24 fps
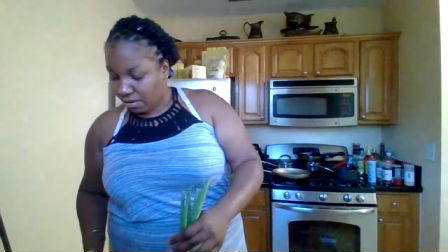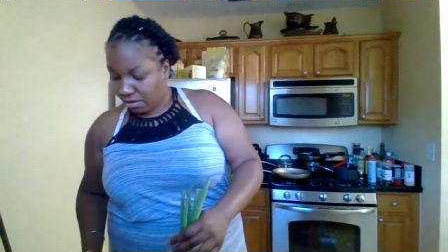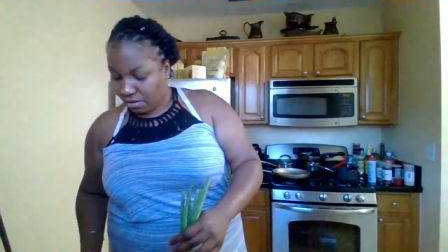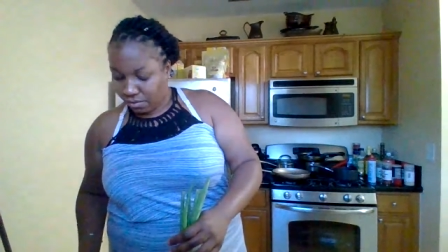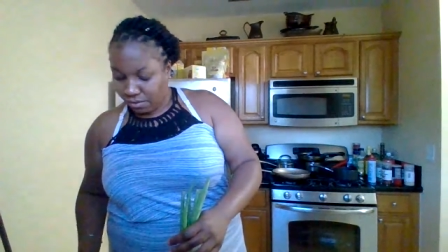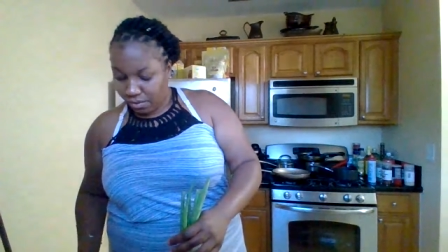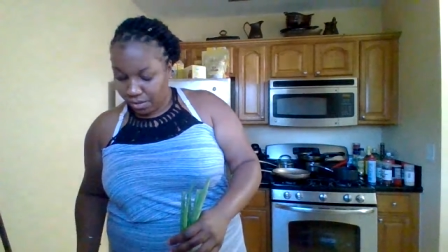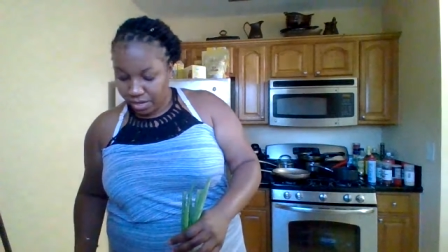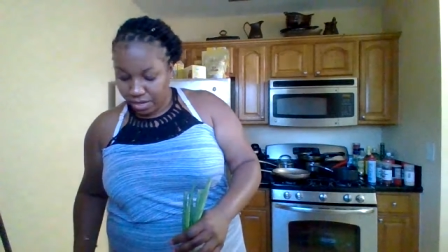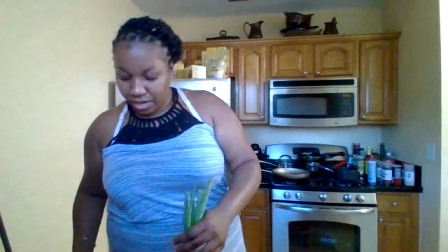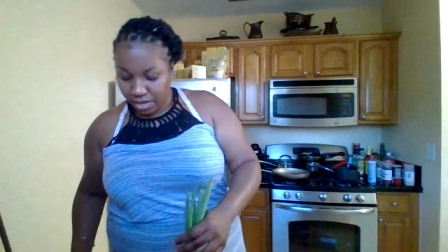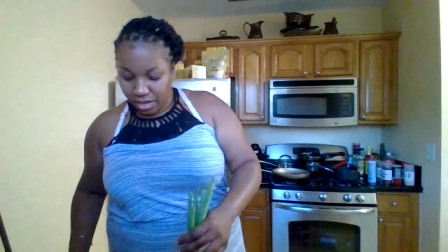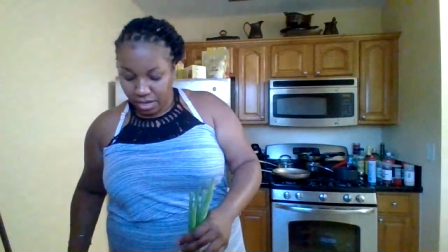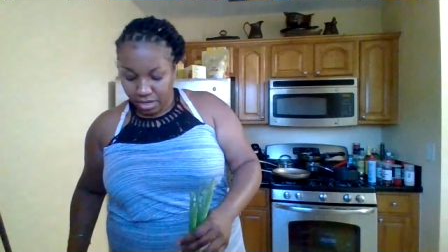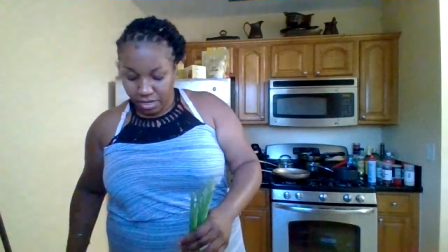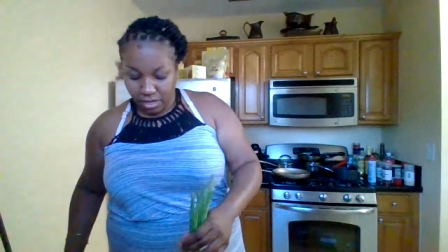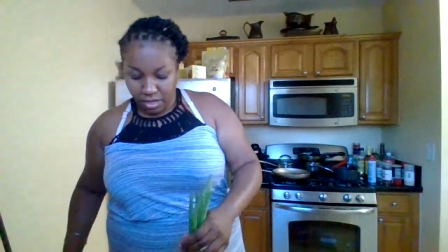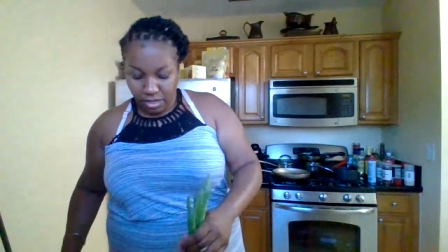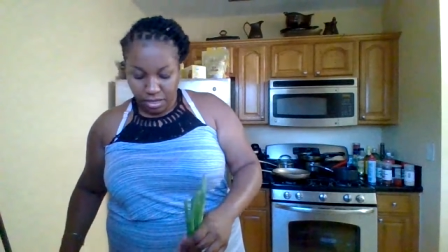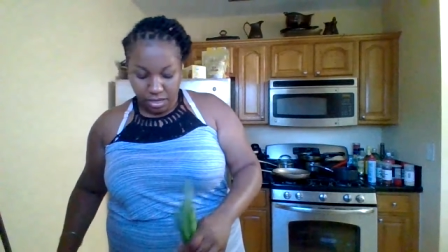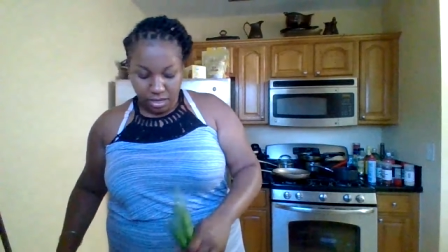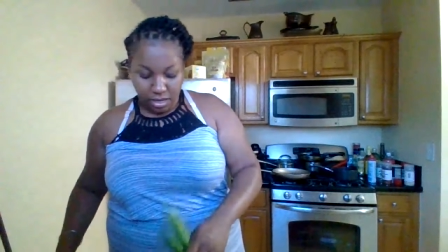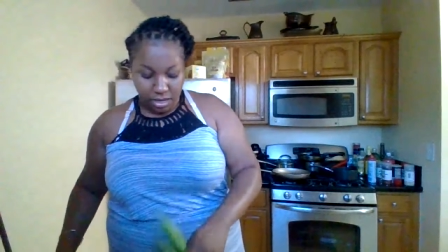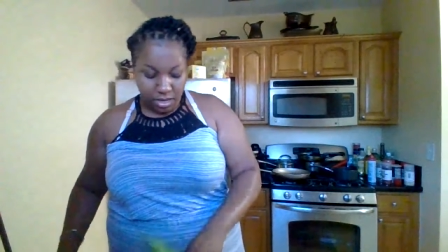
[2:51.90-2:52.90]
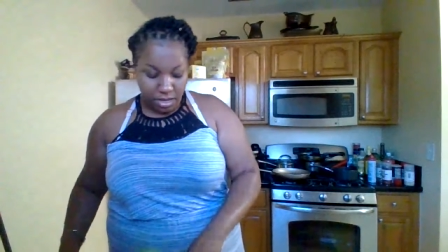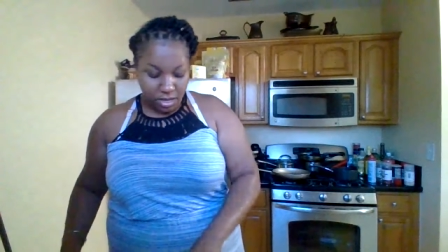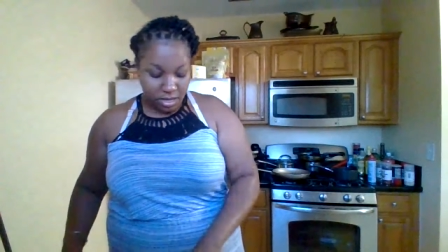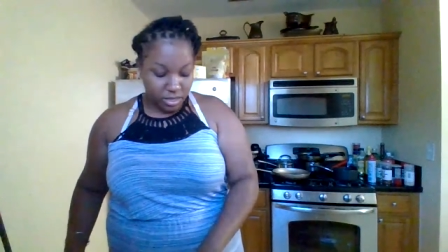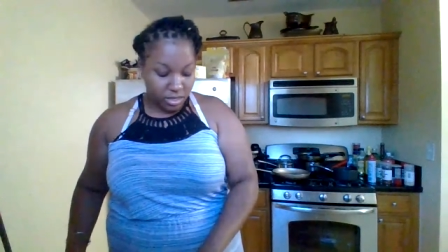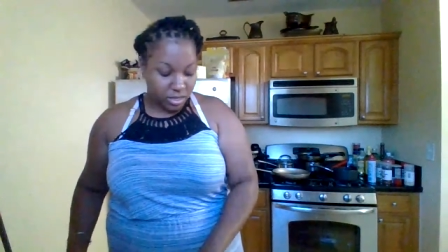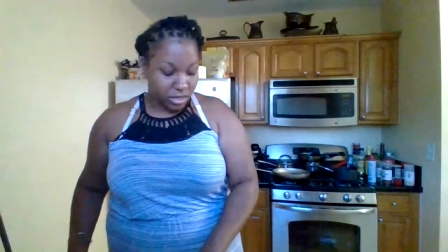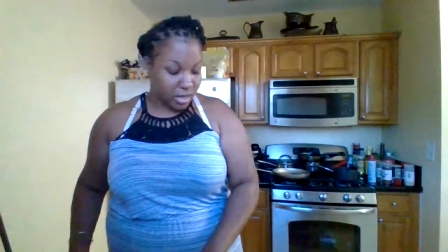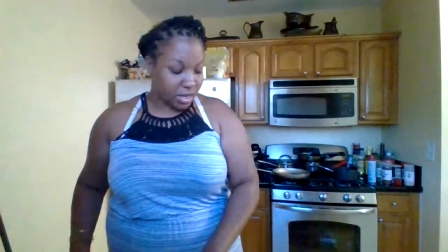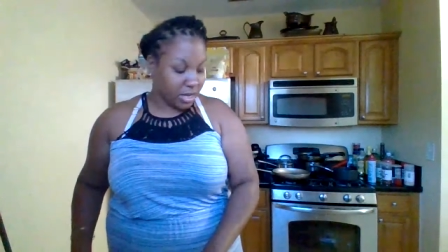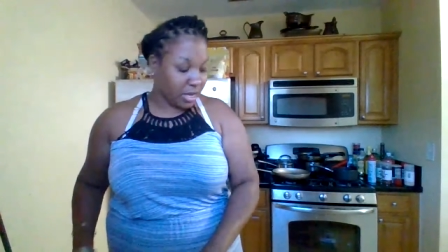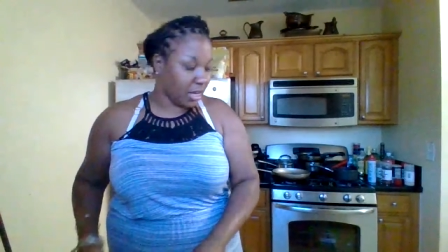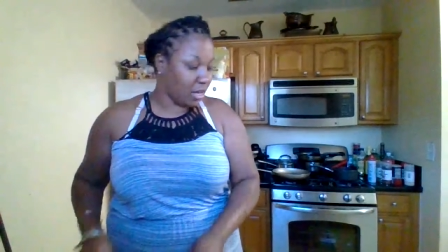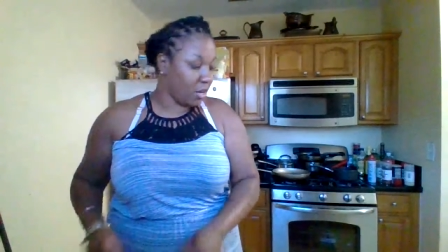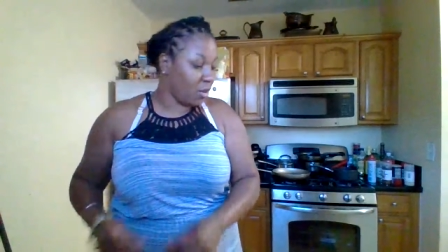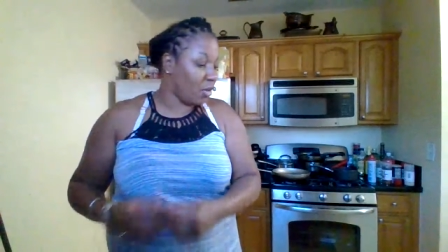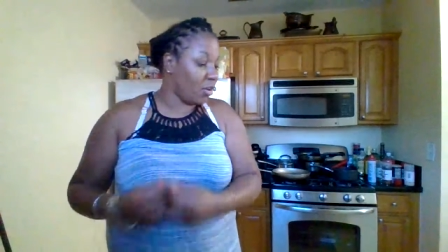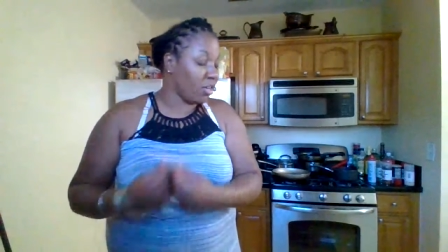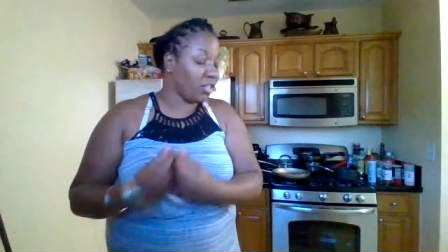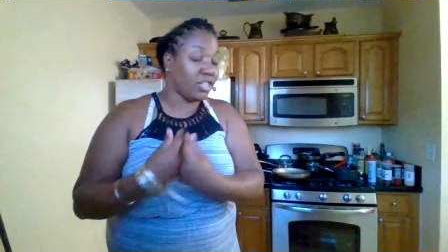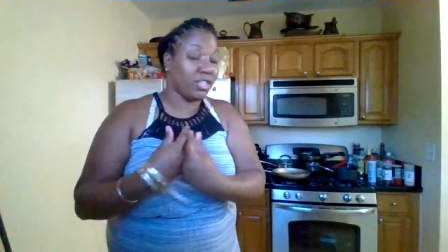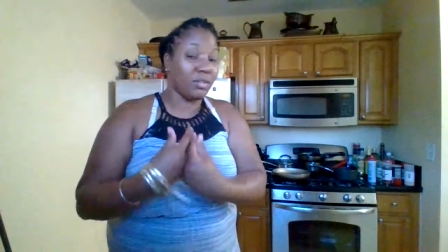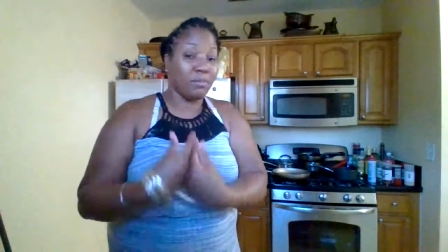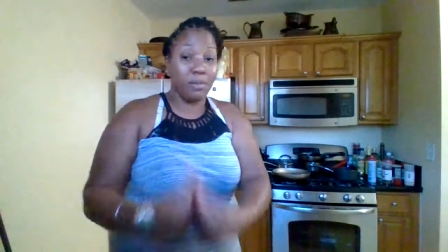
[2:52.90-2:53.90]
green onion. The
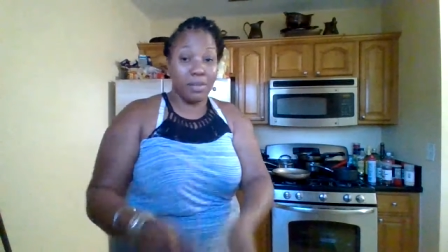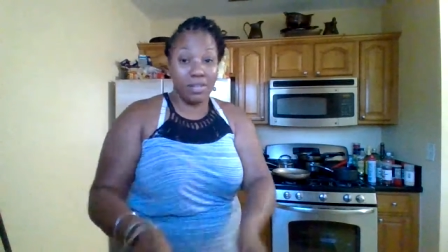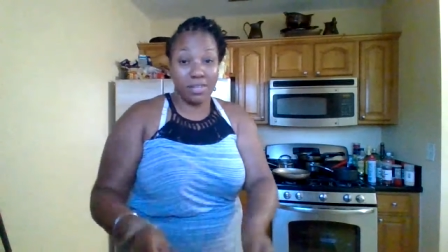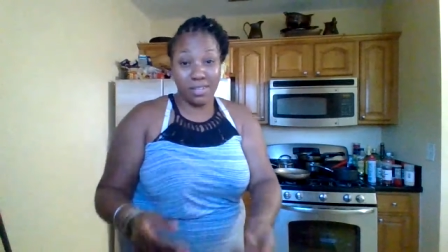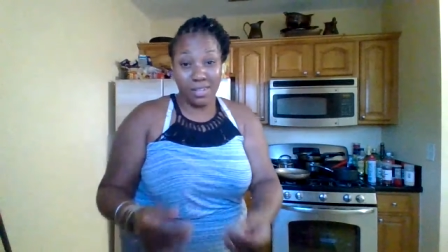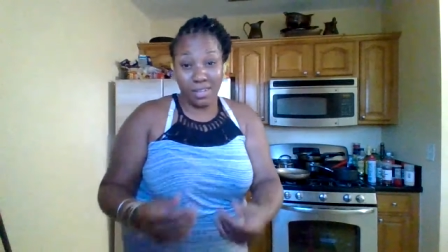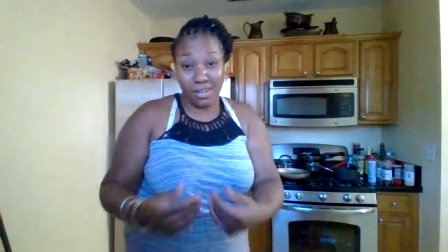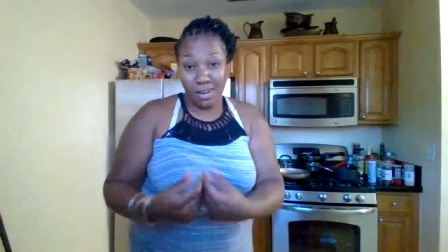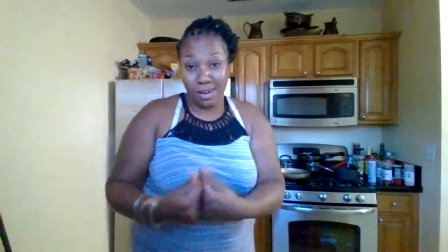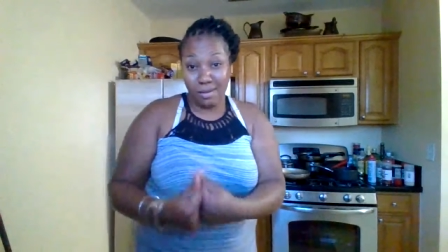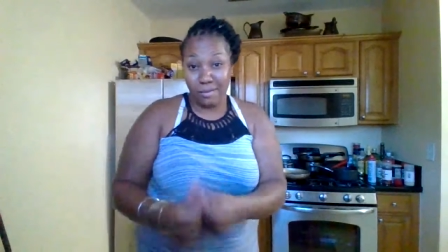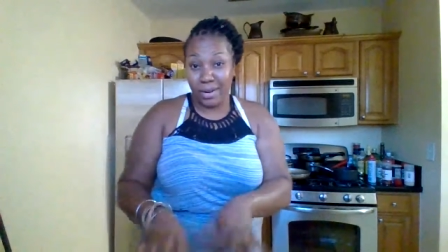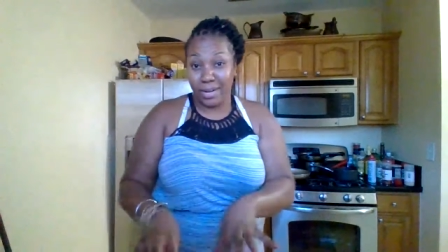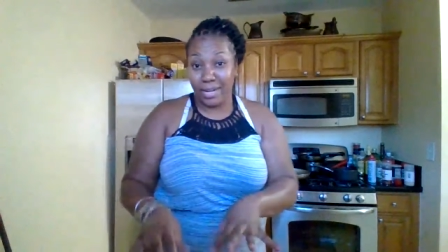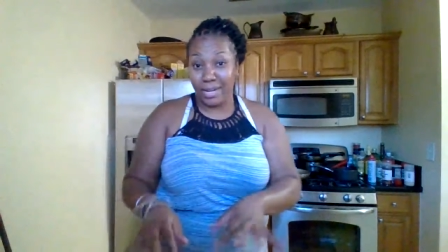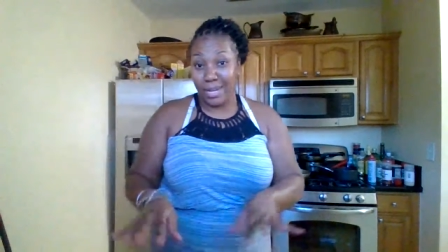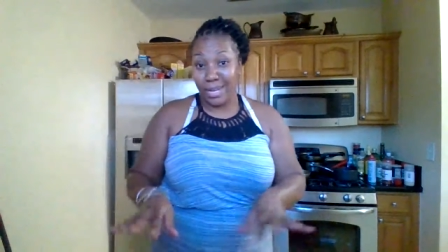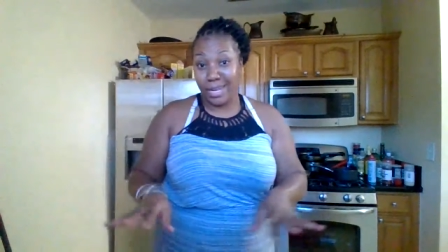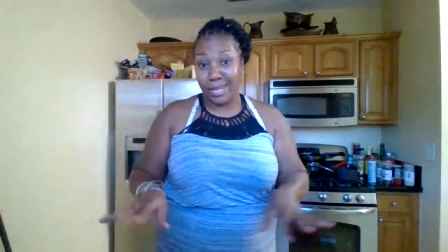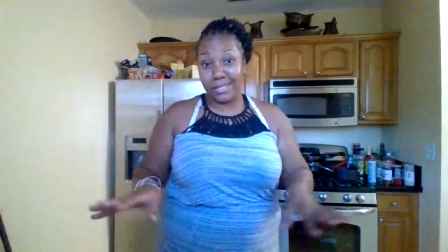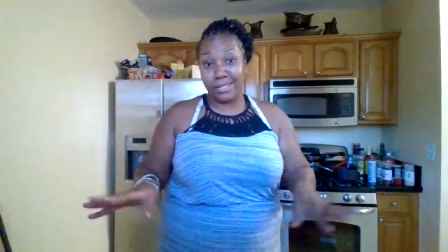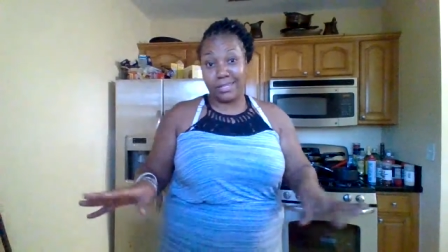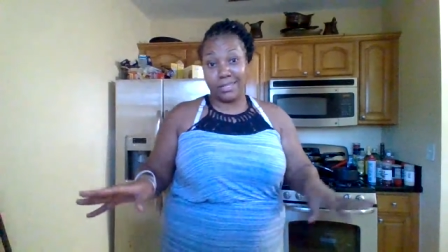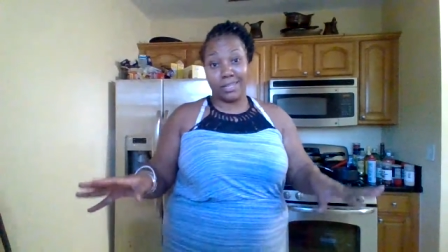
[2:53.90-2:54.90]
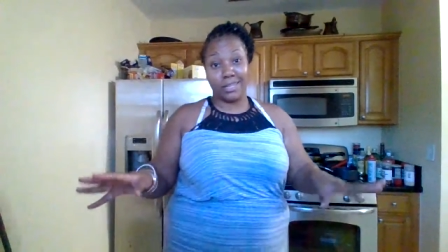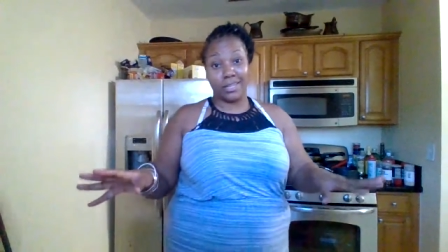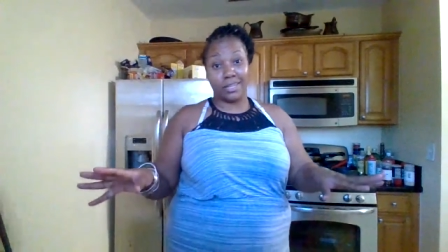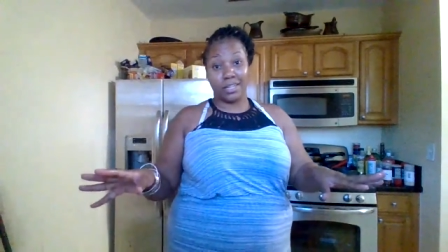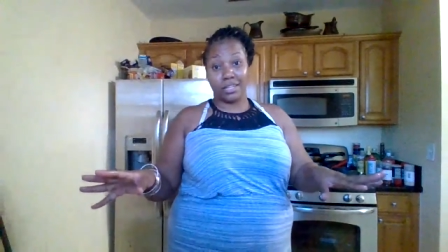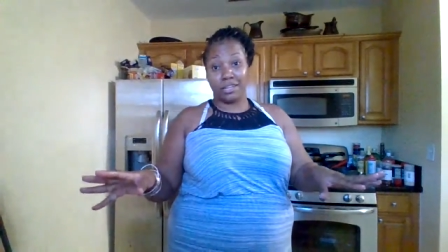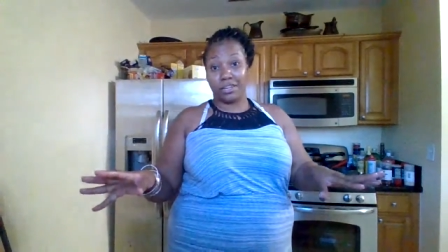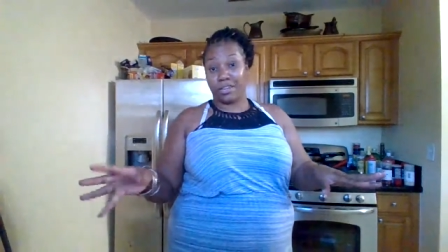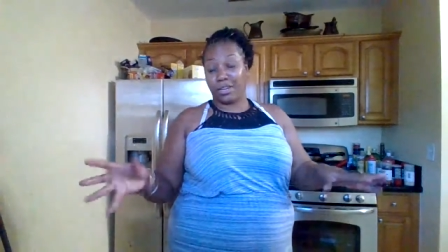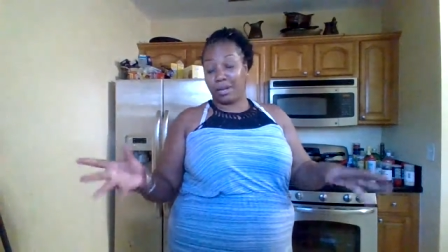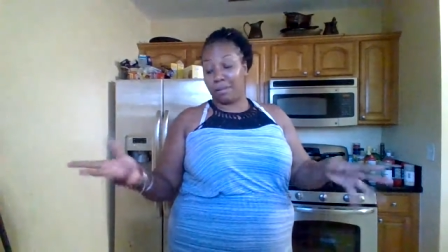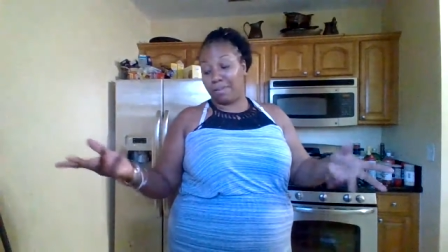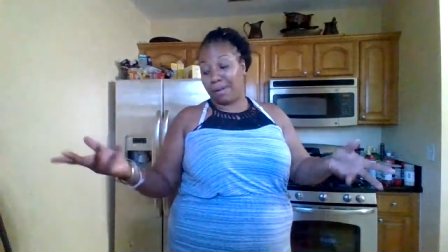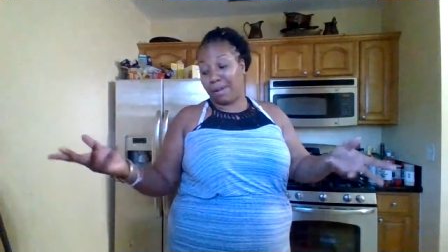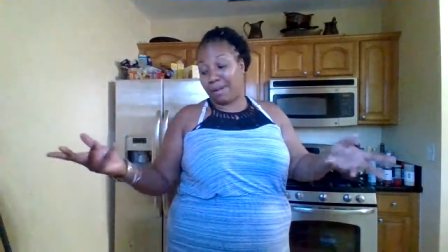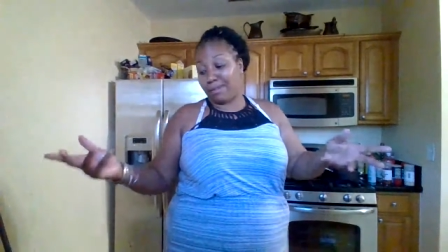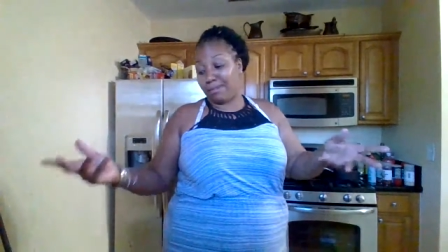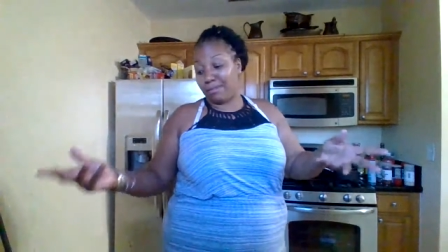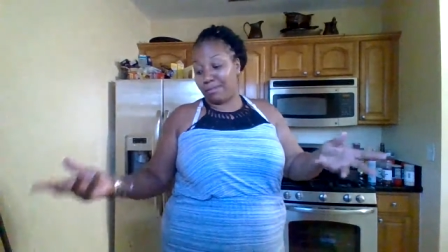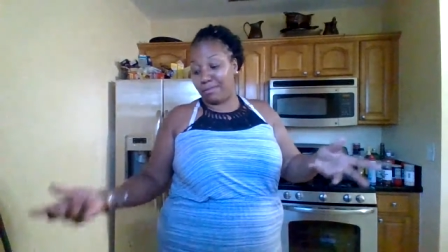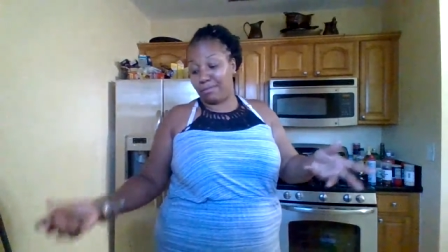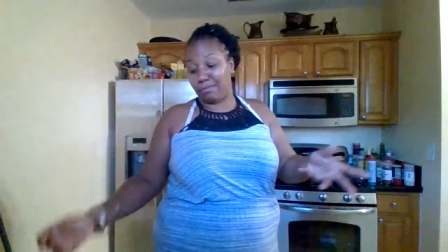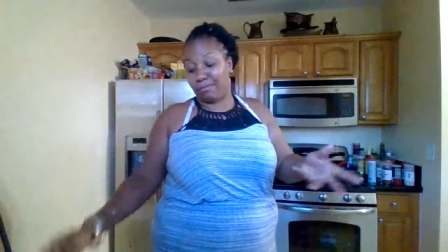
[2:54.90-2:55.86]
quinoa should be done already. It took literally about